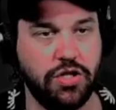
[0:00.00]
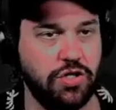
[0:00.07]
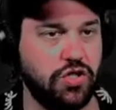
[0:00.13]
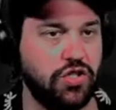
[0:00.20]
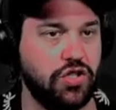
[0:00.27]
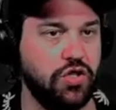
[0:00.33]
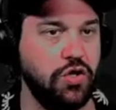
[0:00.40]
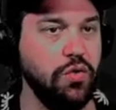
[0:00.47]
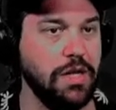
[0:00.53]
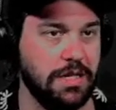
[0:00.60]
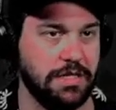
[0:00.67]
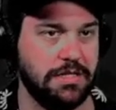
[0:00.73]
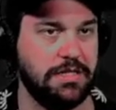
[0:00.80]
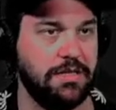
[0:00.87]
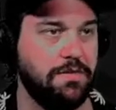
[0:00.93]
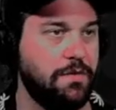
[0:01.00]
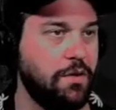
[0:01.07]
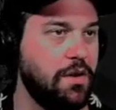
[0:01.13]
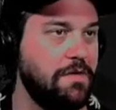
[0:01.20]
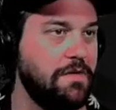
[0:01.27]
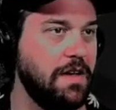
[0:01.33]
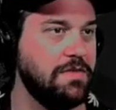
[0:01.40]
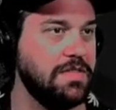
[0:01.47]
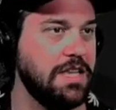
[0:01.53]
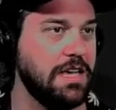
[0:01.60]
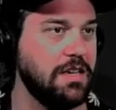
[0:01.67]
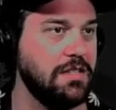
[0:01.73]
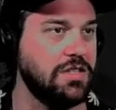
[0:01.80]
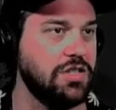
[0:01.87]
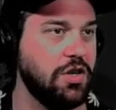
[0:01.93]
student? 45
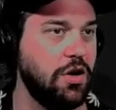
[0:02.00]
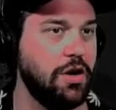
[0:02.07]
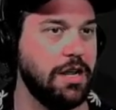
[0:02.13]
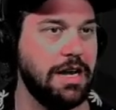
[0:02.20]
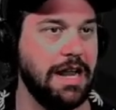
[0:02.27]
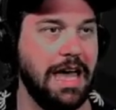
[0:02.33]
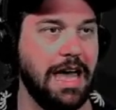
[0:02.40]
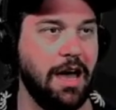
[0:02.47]
seconds starting now.